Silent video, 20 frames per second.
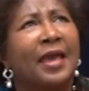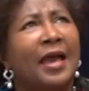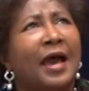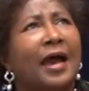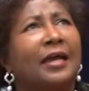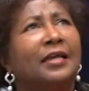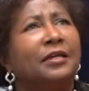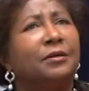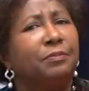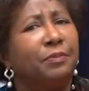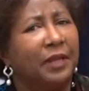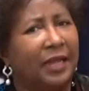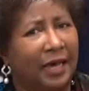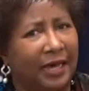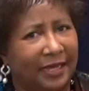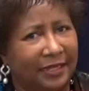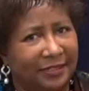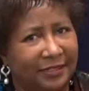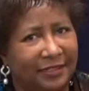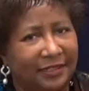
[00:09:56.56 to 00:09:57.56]

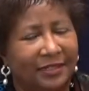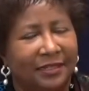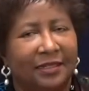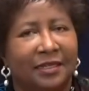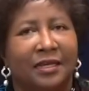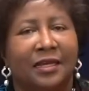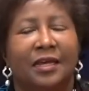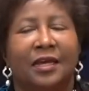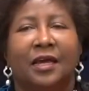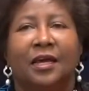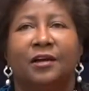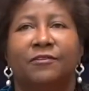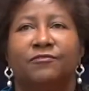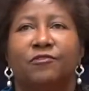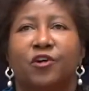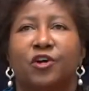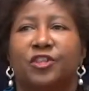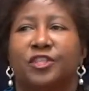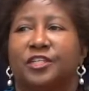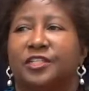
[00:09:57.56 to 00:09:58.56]
applied
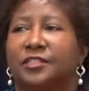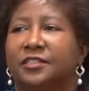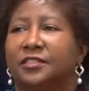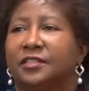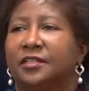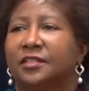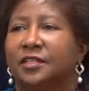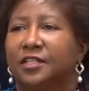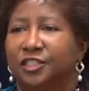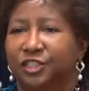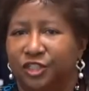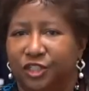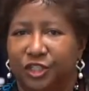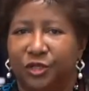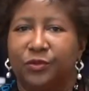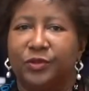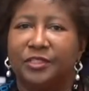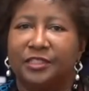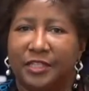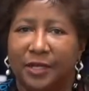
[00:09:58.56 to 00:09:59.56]
for this
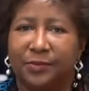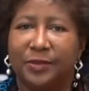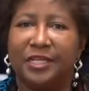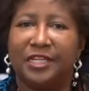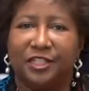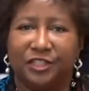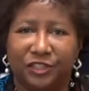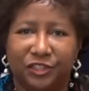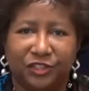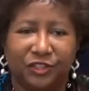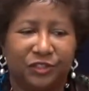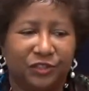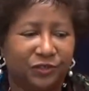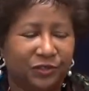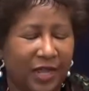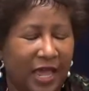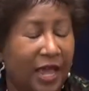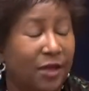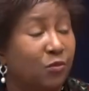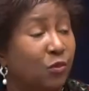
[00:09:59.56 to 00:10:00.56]
engineering summer
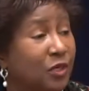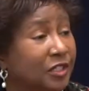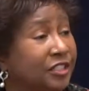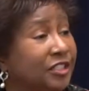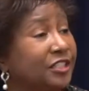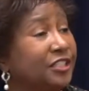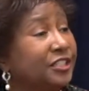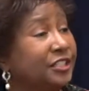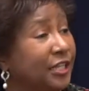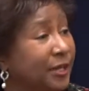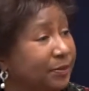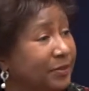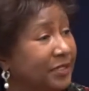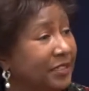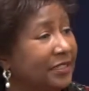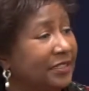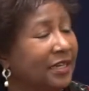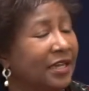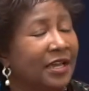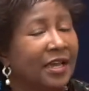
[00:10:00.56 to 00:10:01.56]
institute and was
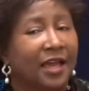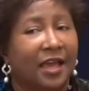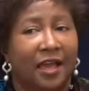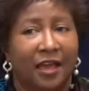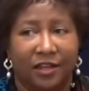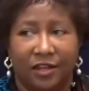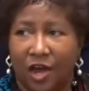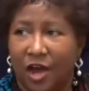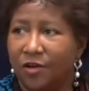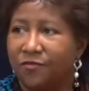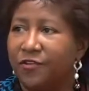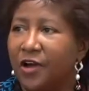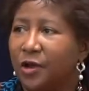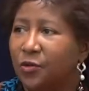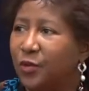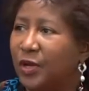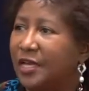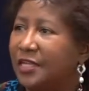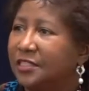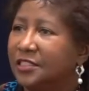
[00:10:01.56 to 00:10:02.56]
accepted. And
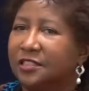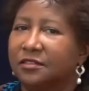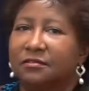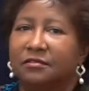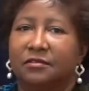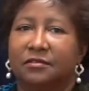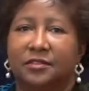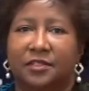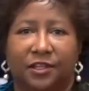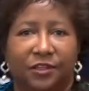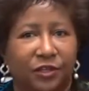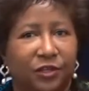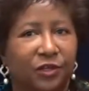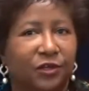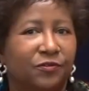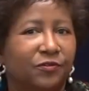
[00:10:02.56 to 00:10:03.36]
off I went to Southern